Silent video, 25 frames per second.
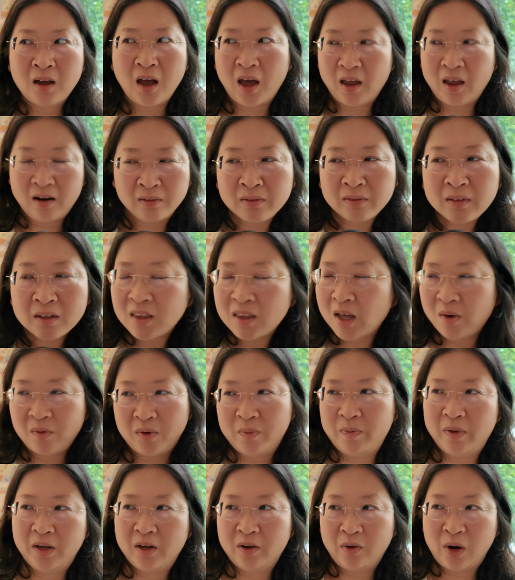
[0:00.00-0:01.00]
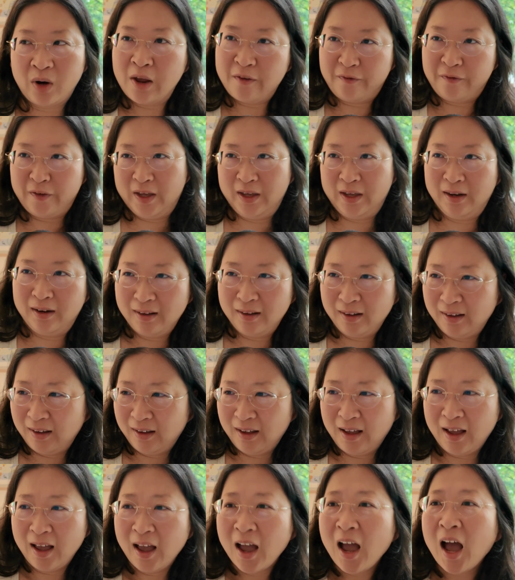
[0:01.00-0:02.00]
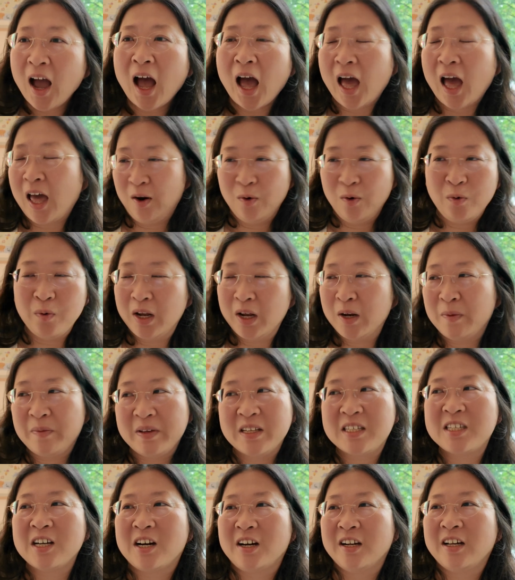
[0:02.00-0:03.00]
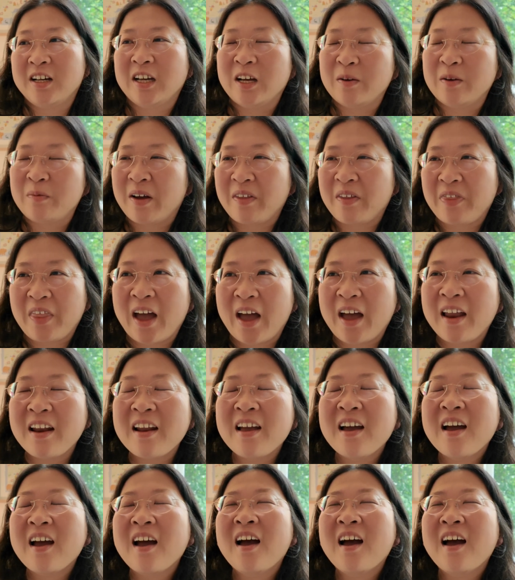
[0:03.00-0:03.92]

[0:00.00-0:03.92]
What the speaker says: I don't think that would be a great fit. I don't want to be talking about that.